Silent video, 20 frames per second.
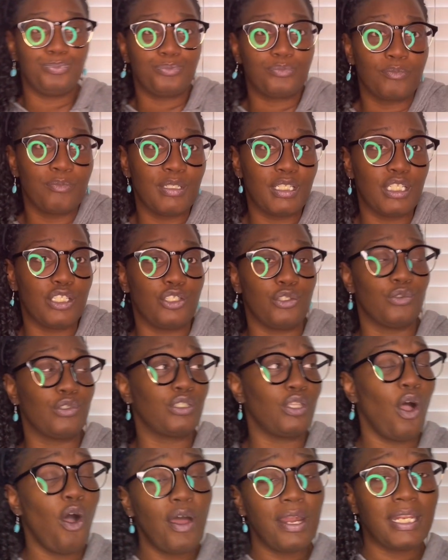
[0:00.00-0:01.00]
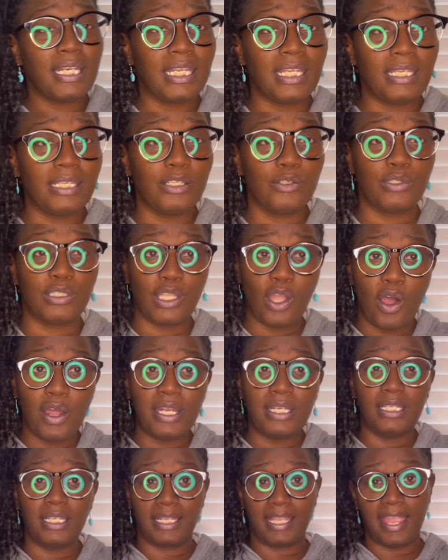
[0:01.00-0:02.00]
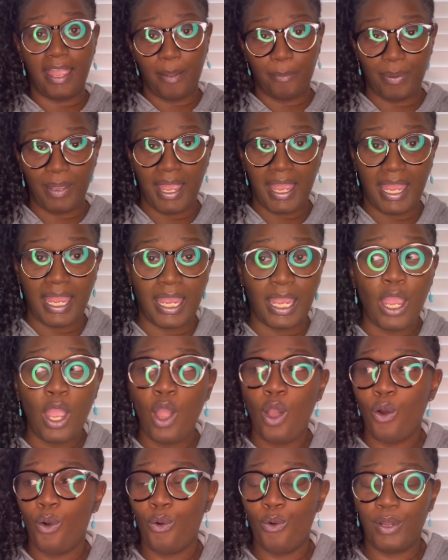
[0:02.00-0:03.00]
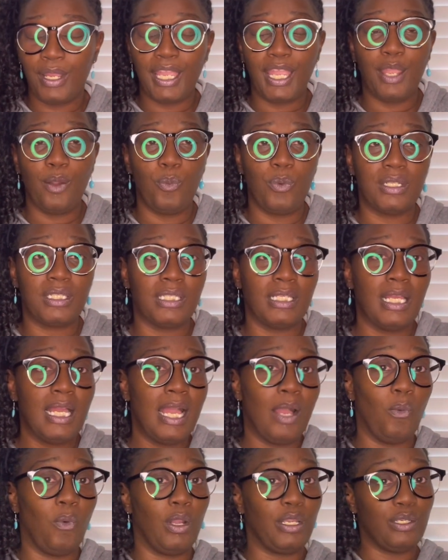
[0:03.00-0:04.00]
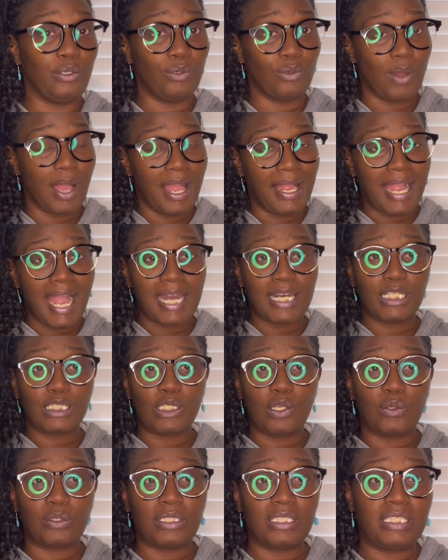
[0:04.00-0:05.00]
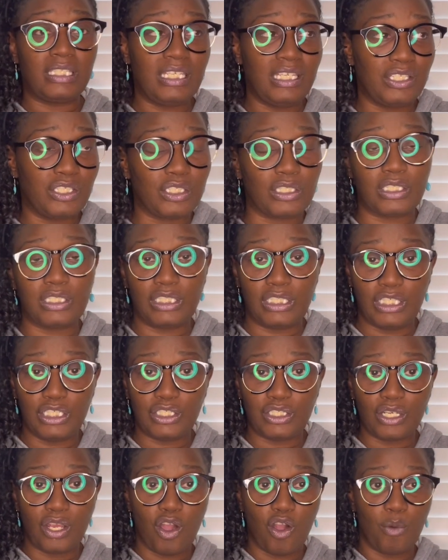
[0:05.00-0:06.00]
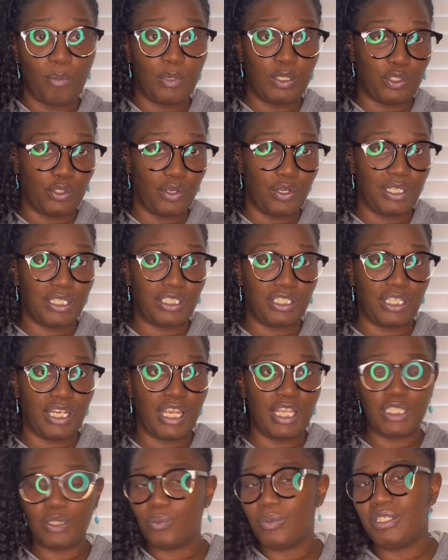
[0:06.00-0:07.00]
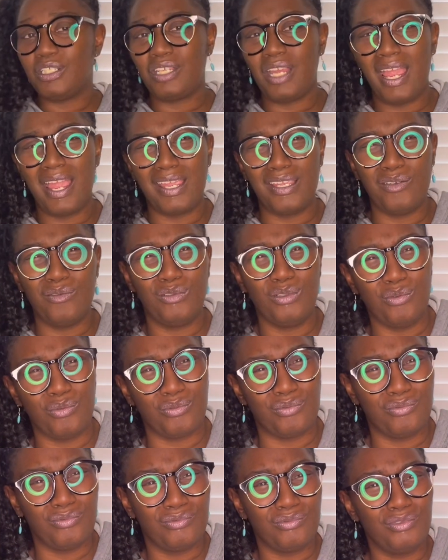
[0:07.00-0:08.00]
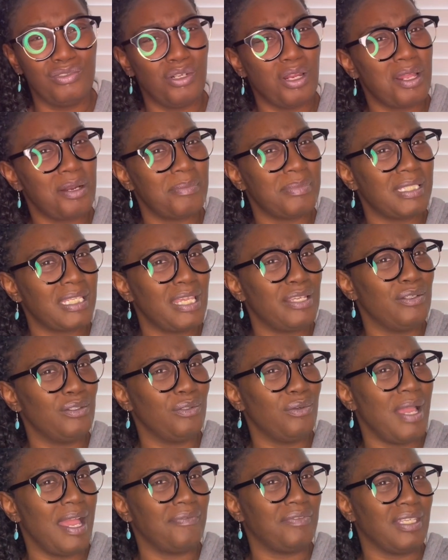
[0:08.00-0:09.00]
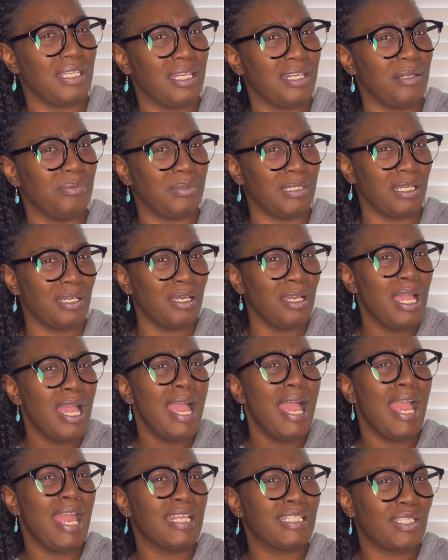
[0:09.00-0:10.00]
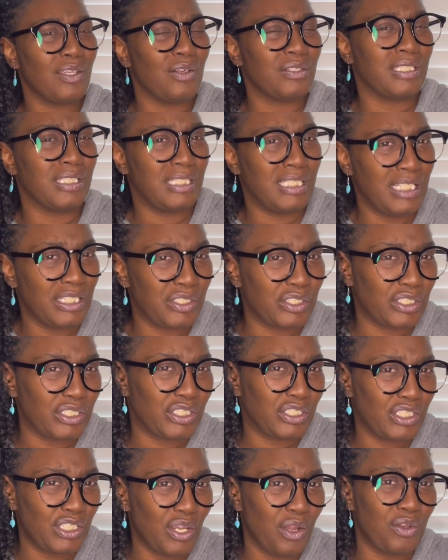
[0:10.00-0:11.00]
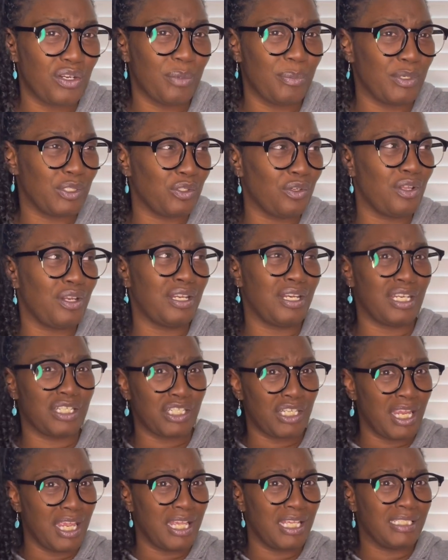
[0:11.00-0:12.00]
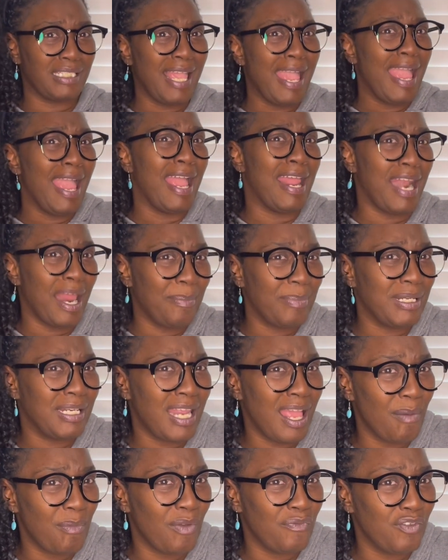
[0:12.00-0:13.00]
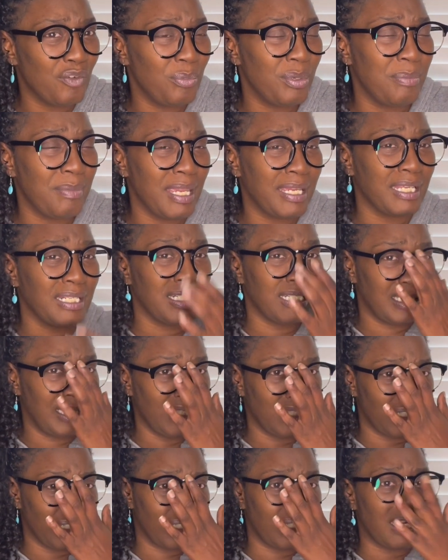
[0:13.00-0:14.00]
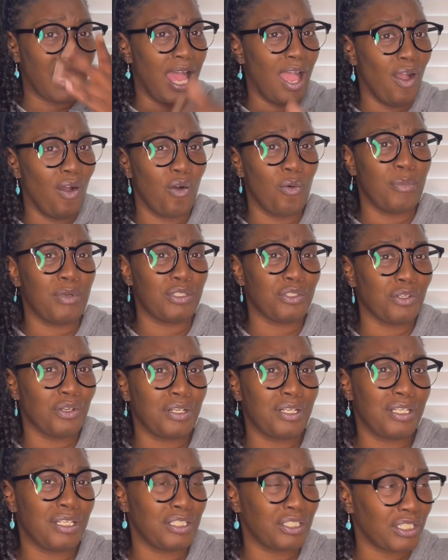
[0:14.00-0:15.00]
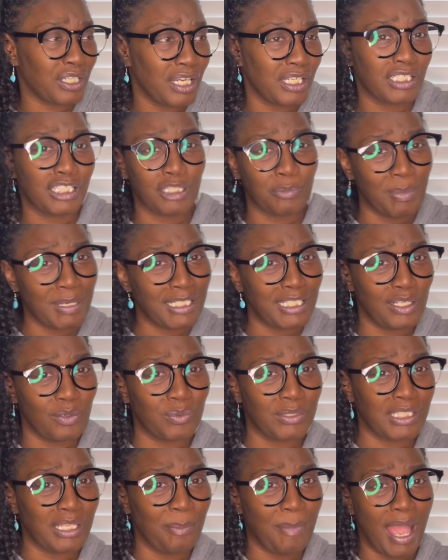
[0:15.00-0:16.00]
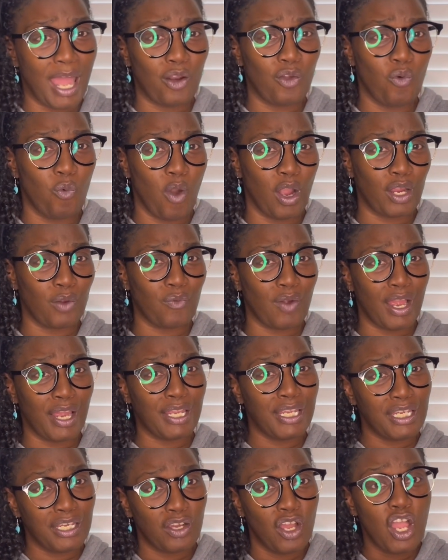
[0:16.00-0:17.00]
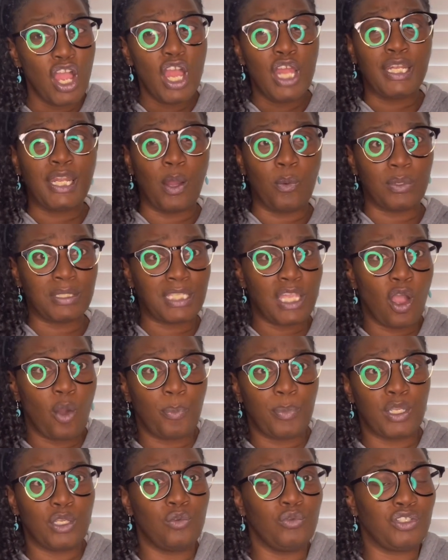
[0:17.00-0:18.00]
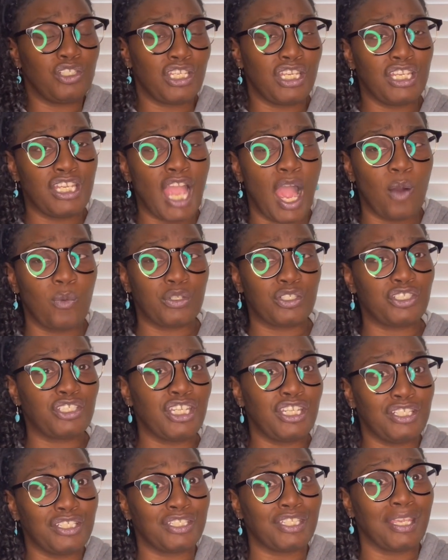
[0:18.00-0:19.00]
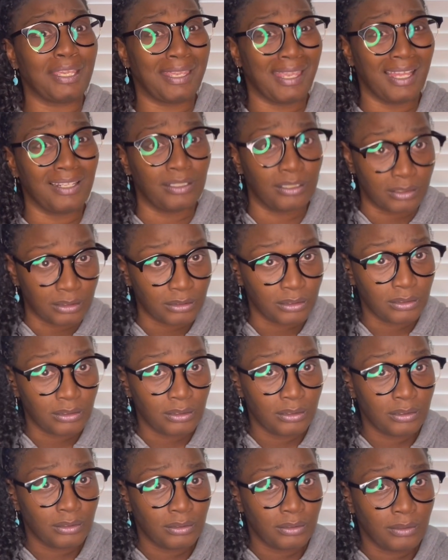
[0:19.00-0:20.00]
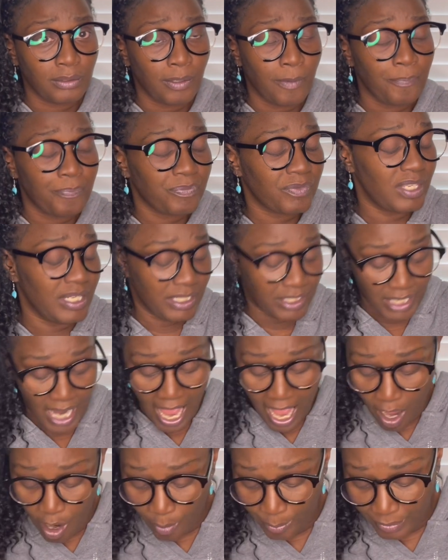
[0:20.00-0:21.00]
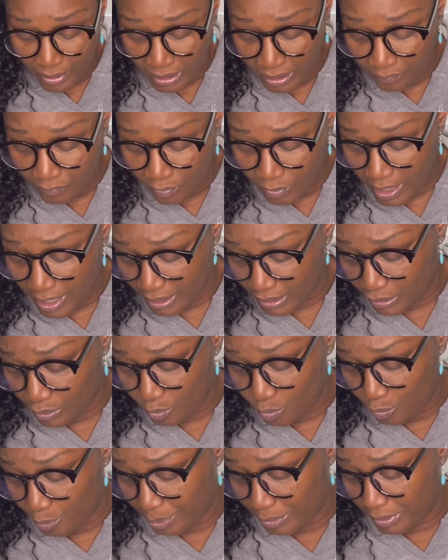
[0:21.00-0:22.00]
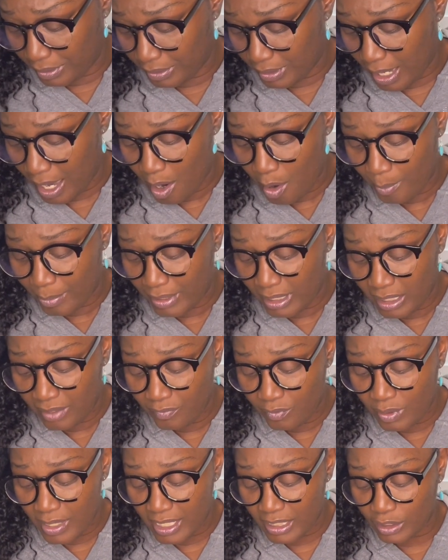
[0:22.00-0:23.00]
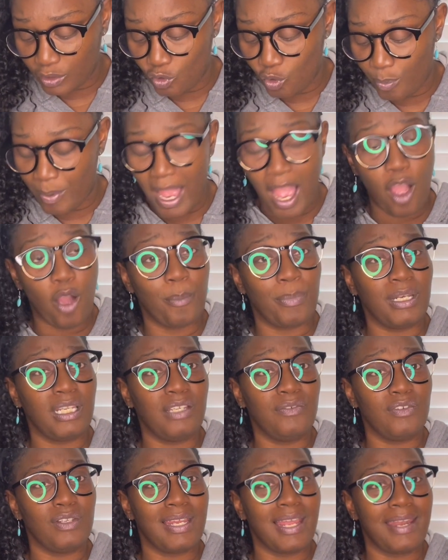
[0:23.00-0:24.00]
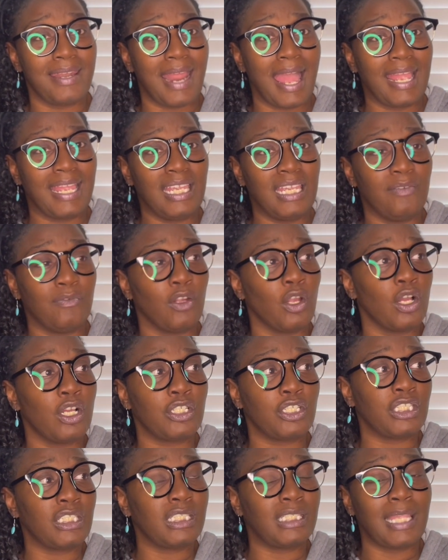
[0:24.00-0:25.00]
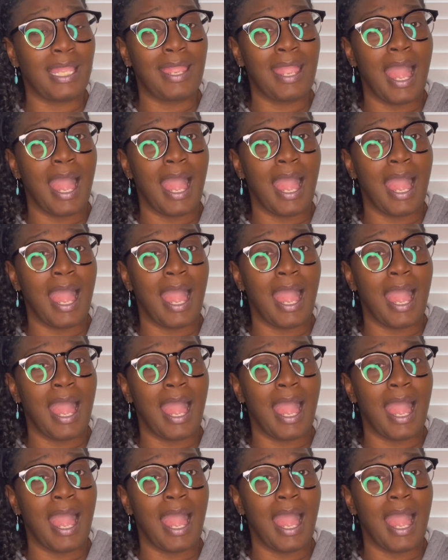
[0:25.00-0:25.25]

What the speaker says: Because you started the campaign, okay, with the, well, you know, I got to talk to Tisha because Tisha owns majority shares, which, yeah, you do. You know what I'm saying? You do have to get up there and talk to Tisha because she own the majority of the shares. And I'd be damned if you be making decisions and I own majority of the shares, especially with somebody who walk around here that was helping you cheat. Y'all was cheating together. Tisha, I don't believe you that stupid. I don't believe you that stupid. I don't believe you that naive, girl. Just say,